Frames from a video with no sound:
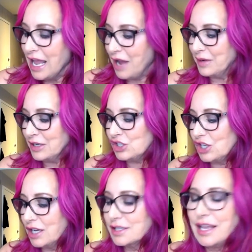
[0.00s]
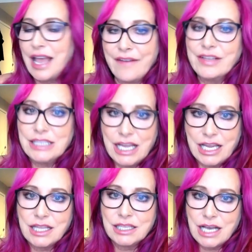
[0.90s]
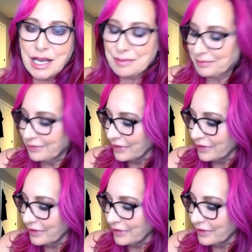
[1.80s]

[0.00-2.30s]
and we just haven't taken the time.